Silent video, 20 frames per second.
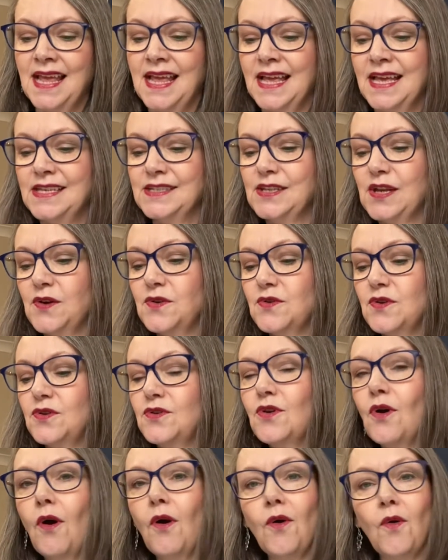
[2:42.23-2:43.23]
So
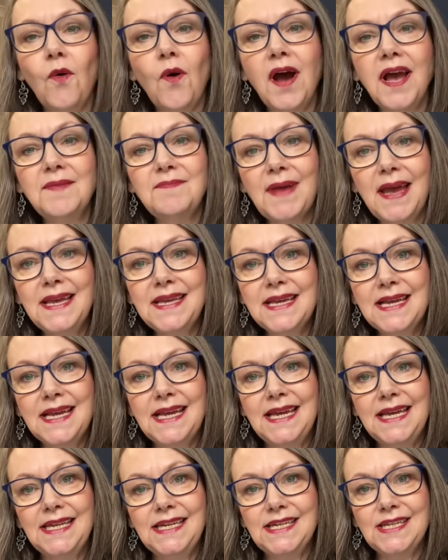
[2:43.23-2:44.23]
not quite making
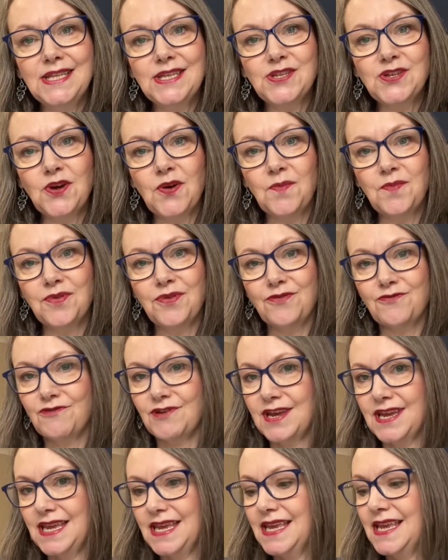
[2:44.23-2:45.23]
it into the top
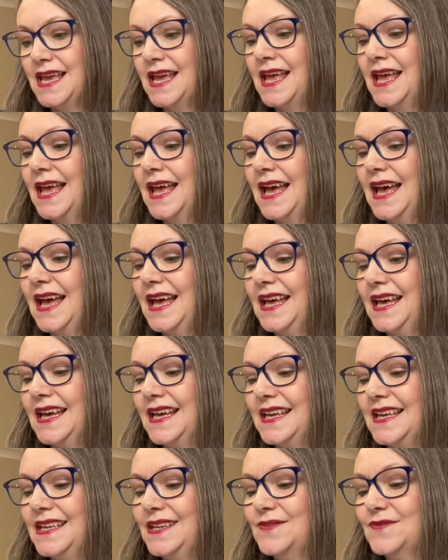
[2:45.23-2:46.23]
3
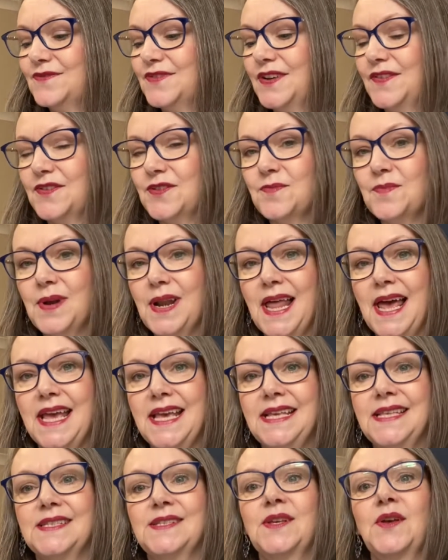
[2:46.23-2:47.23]
in 5th
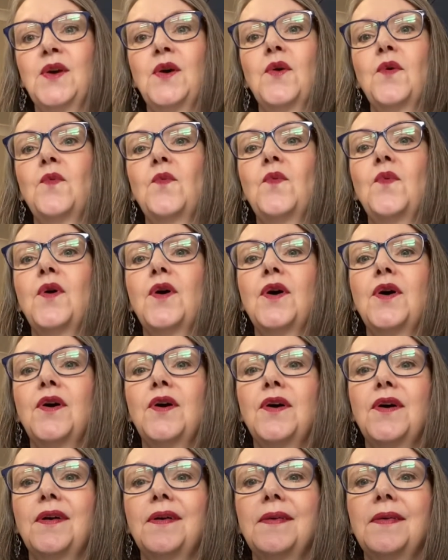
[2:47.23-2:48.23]
place
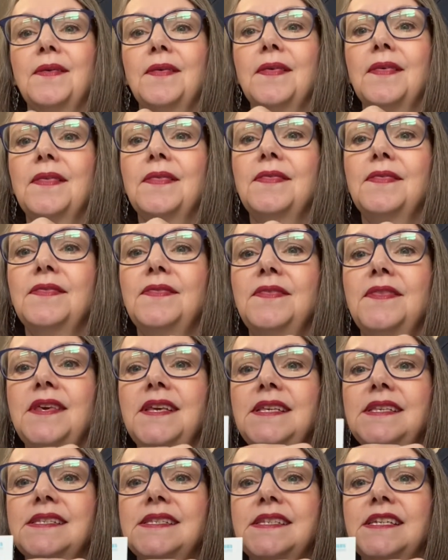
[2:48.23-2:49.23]
were
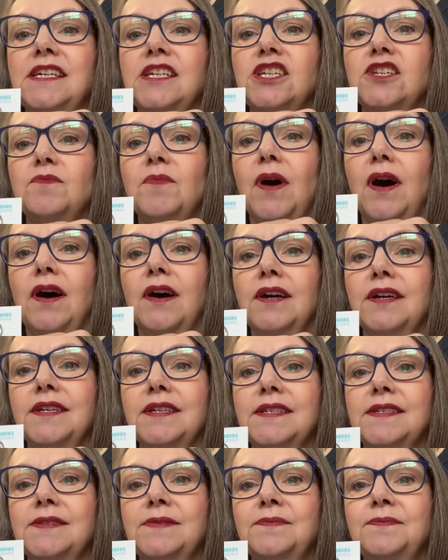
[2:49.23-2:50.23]
these stitch
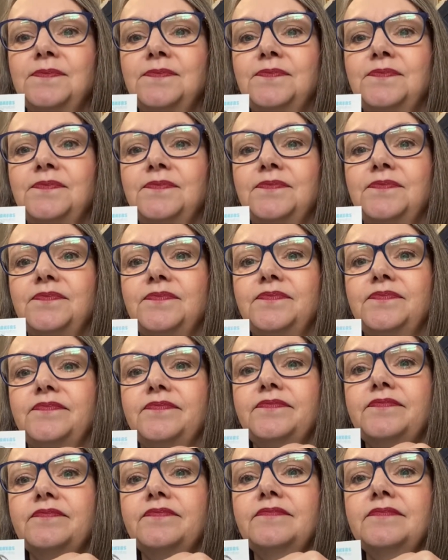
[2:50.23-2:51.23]
markers.
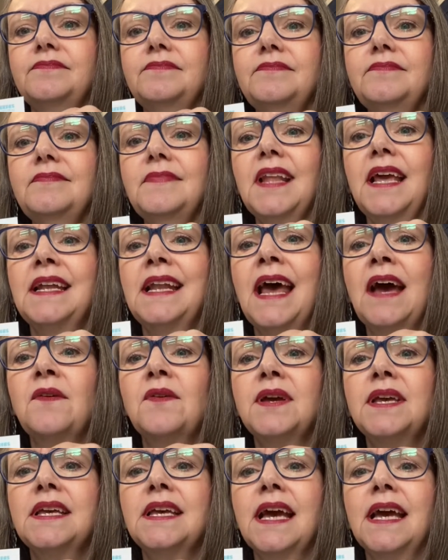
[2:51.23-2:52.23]
Now,
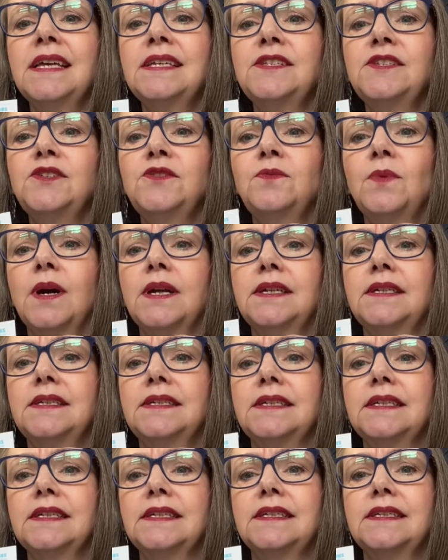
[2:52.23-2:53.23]
in case you
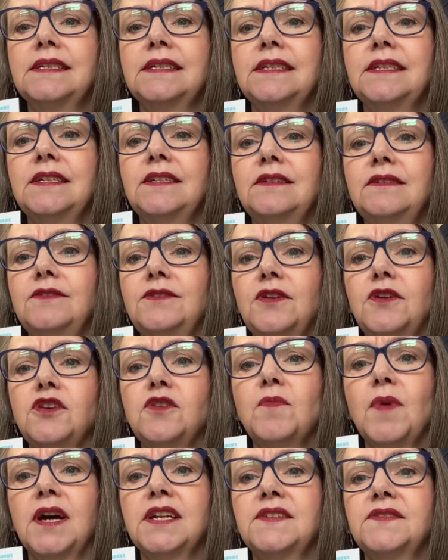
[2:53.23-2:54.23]
wondered, you know, you
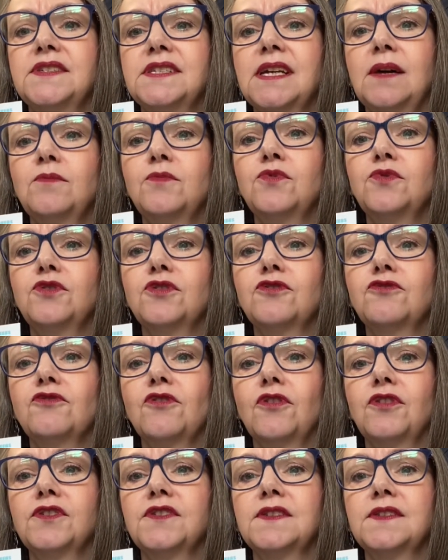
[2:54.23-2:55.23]
might have stumbled
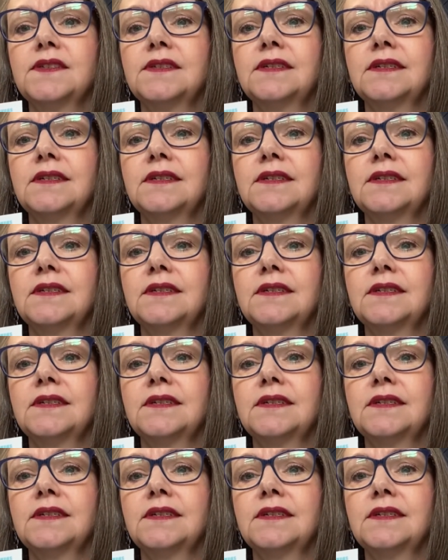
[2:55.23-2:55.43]
across